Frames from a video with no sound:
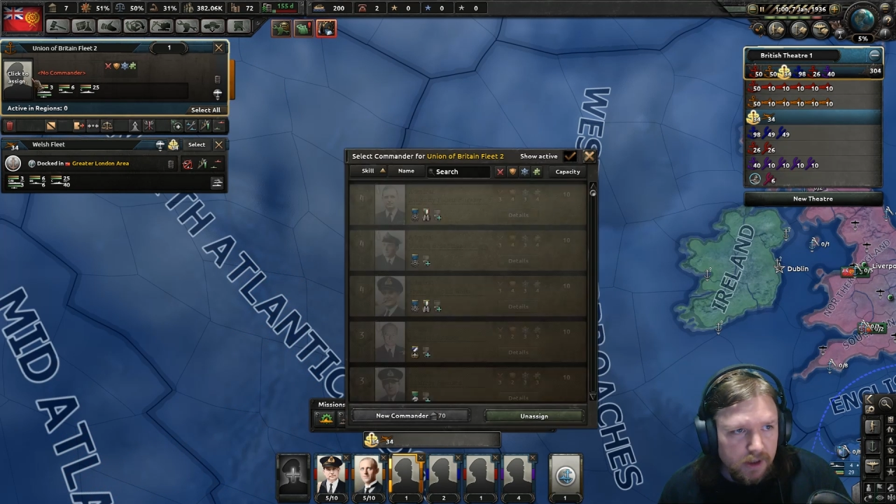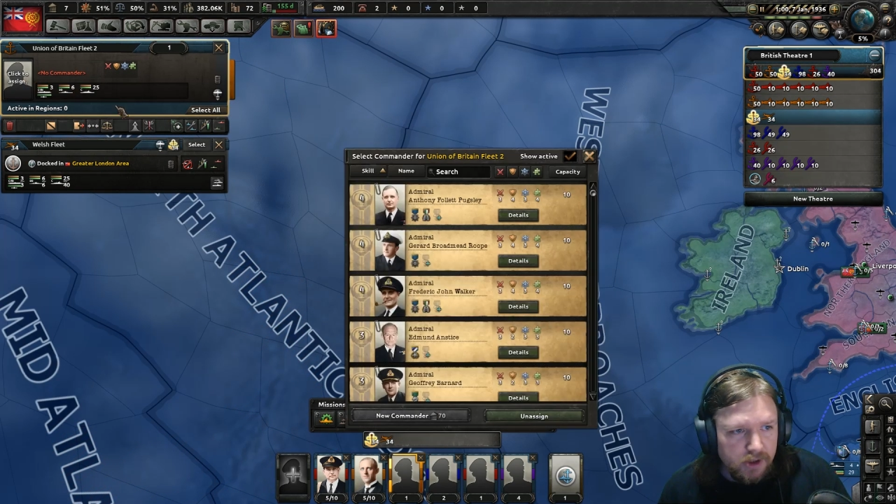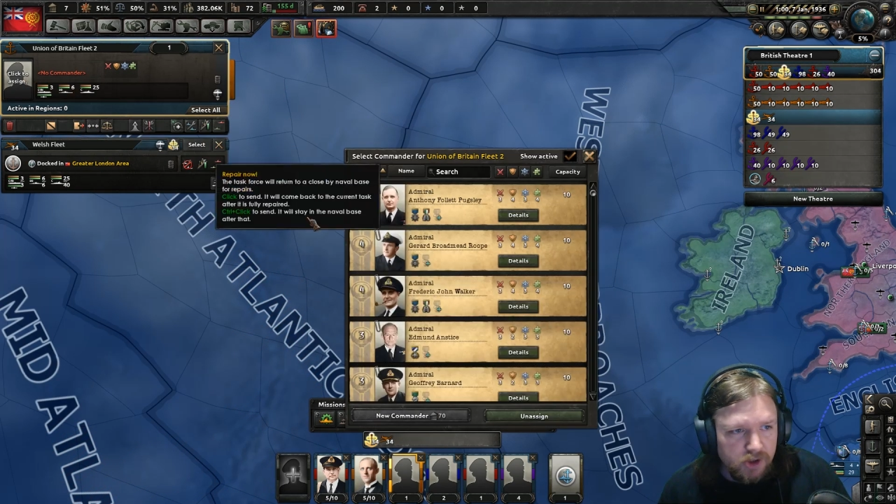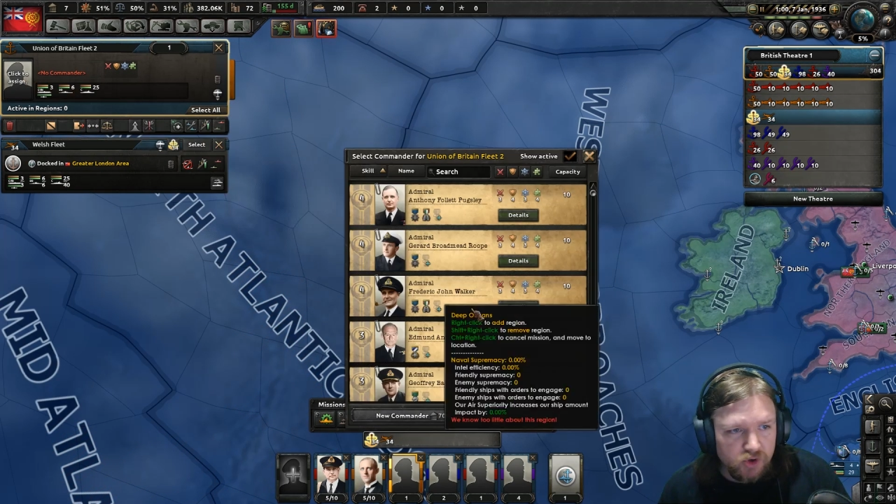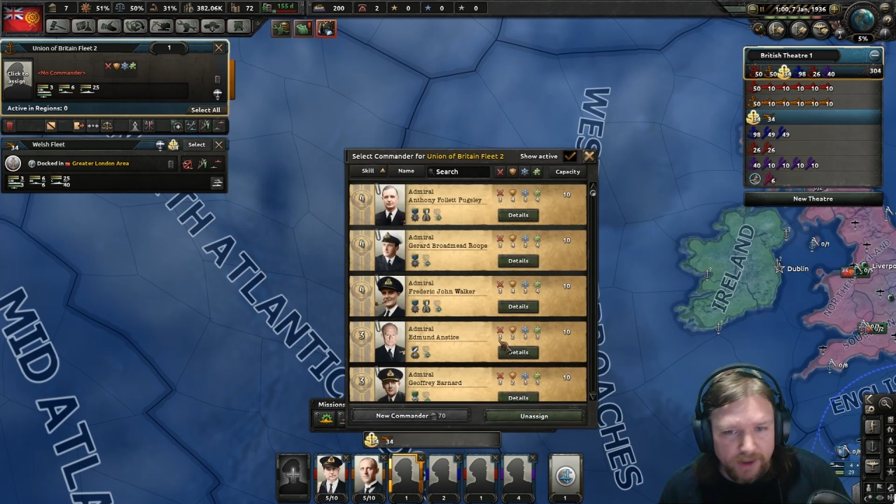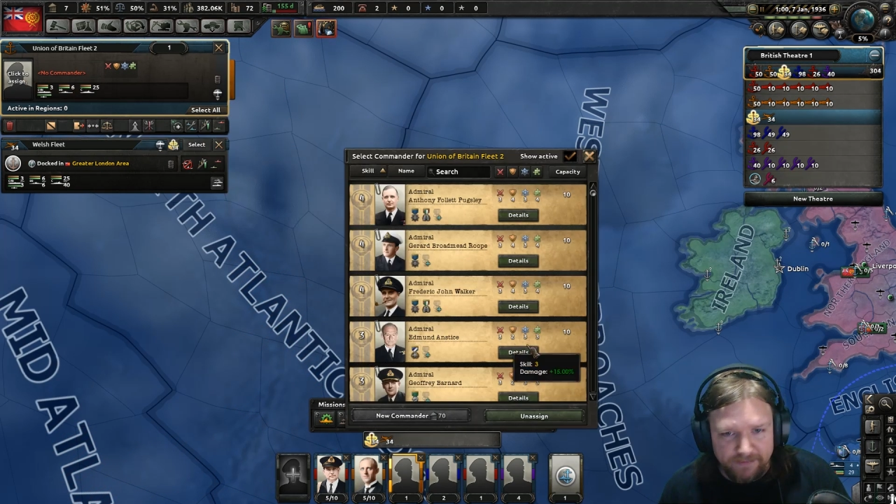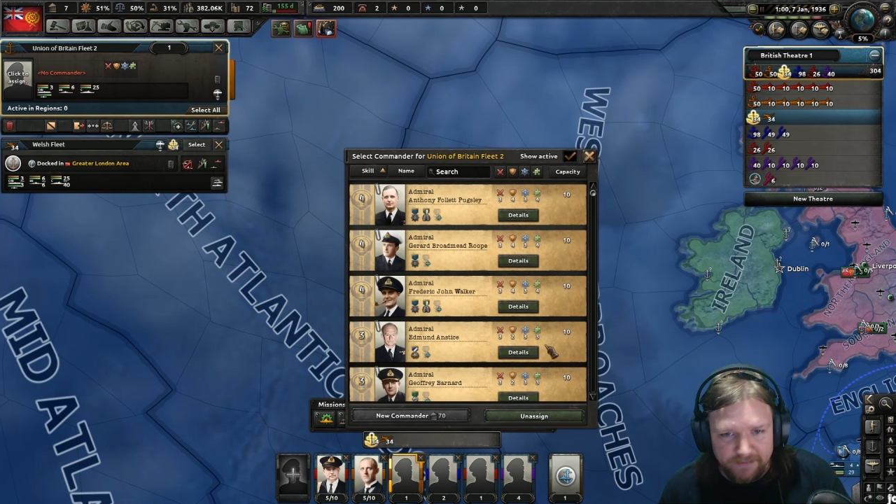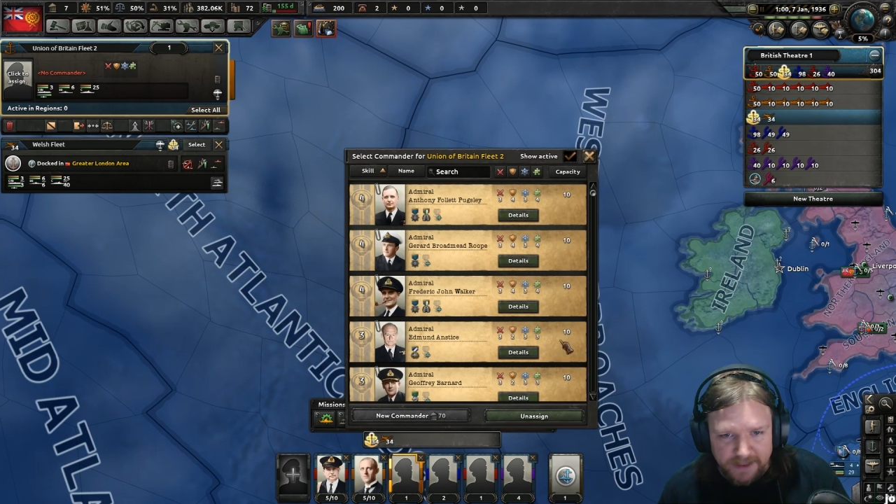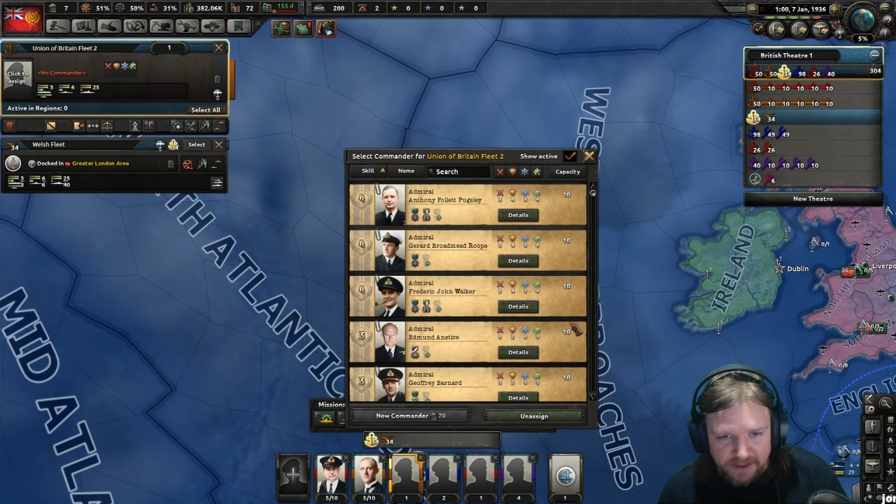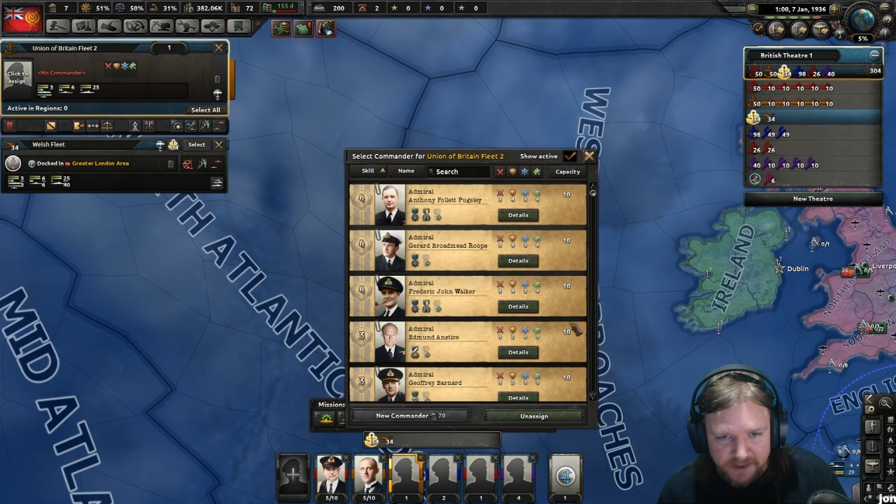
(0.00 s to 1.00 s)
Strike
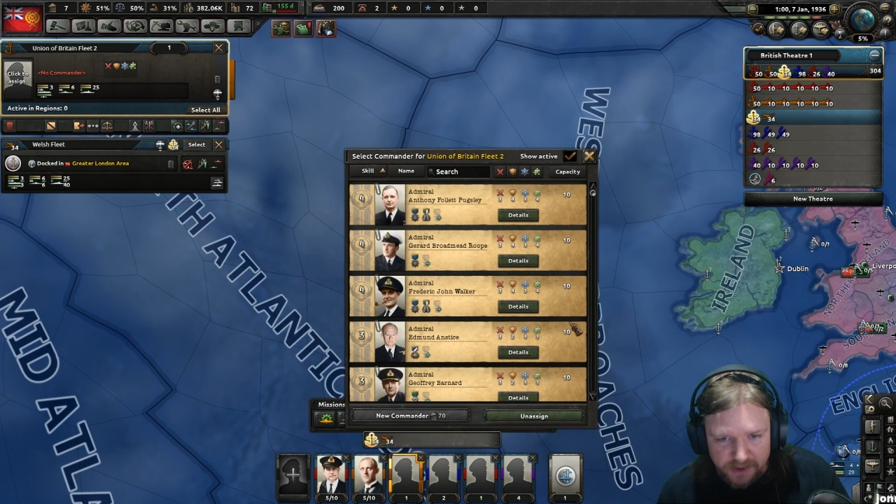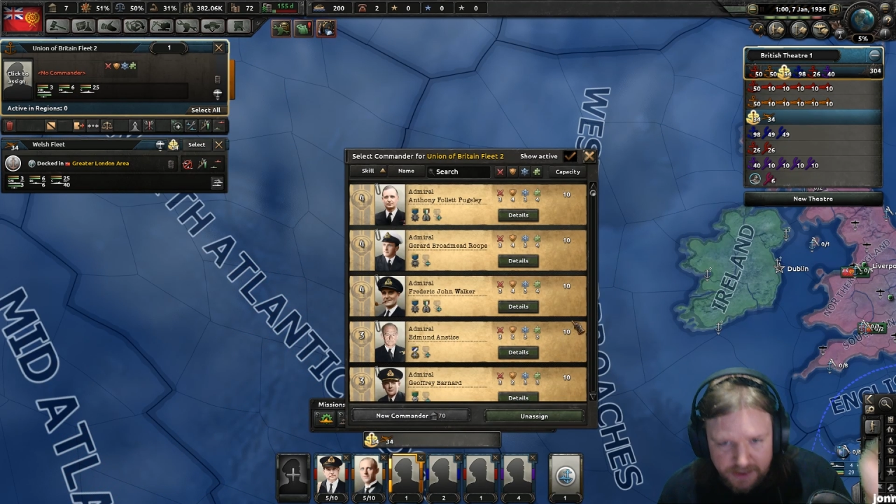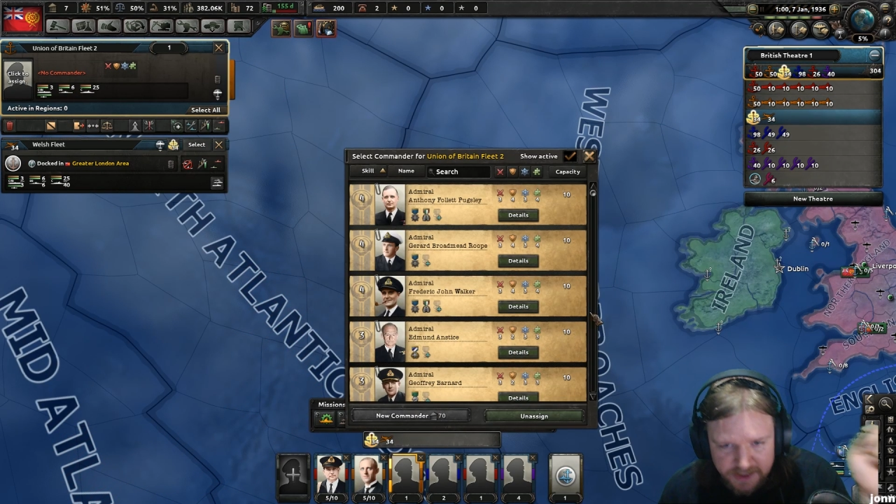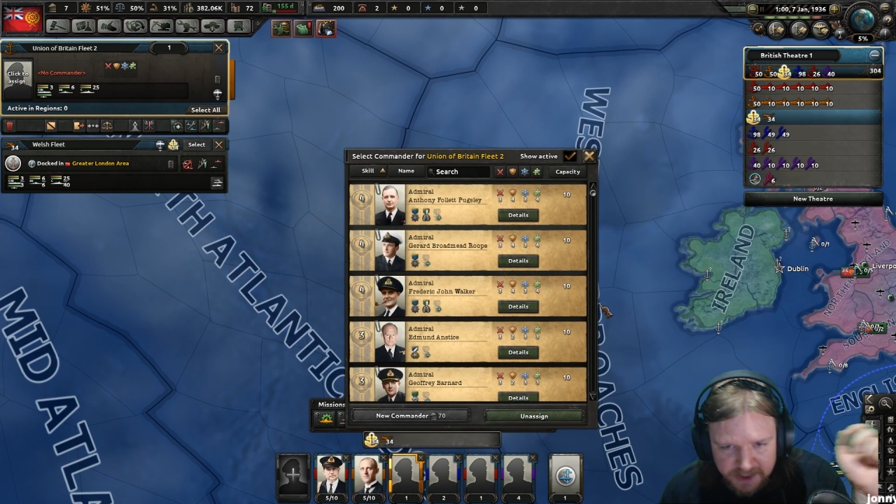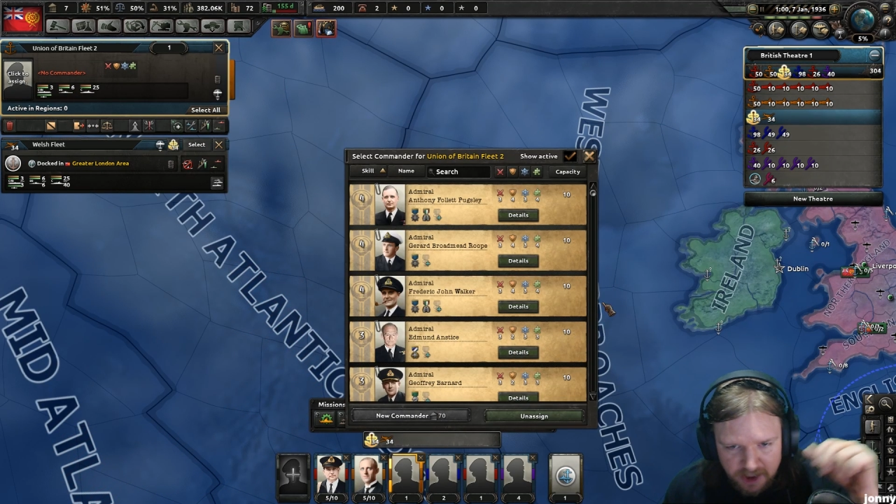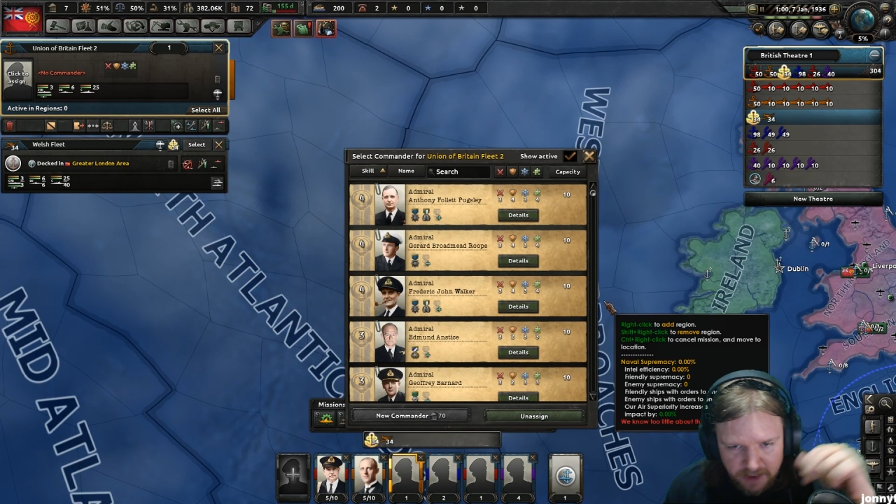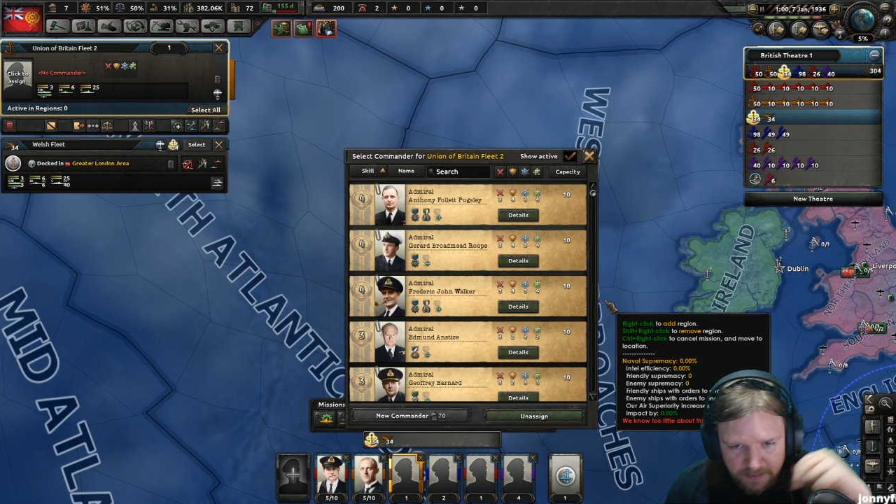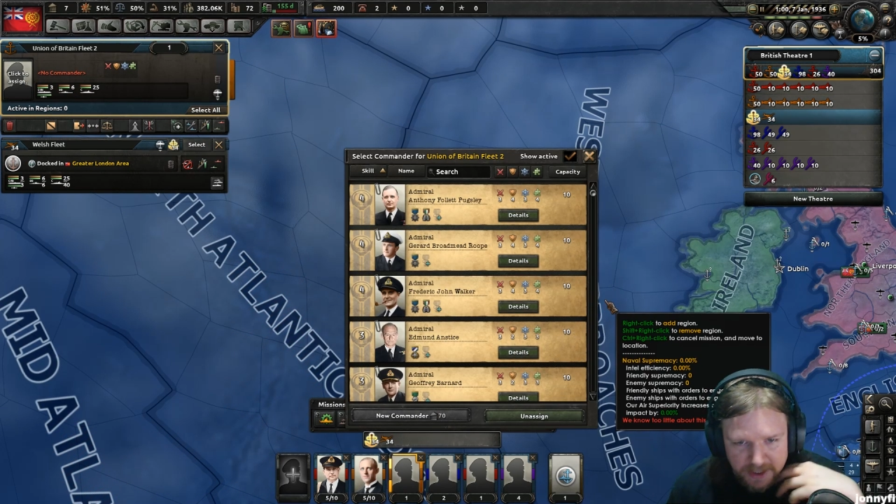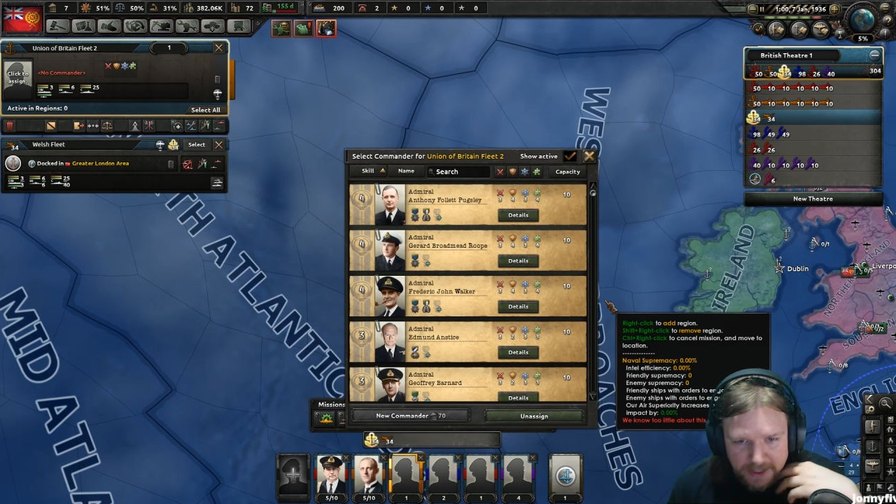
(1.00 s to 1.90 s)
Fleet. So this is going to be